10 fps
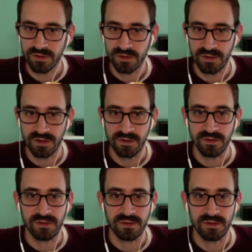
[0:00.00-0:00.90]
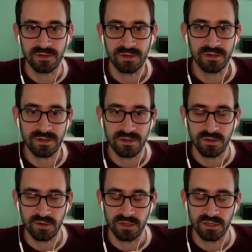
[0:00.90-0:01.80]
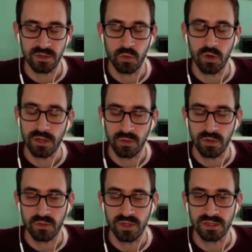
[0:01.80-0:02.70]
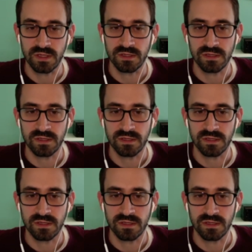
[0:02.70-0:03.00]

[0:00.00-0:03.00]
you're going to see more income in your business.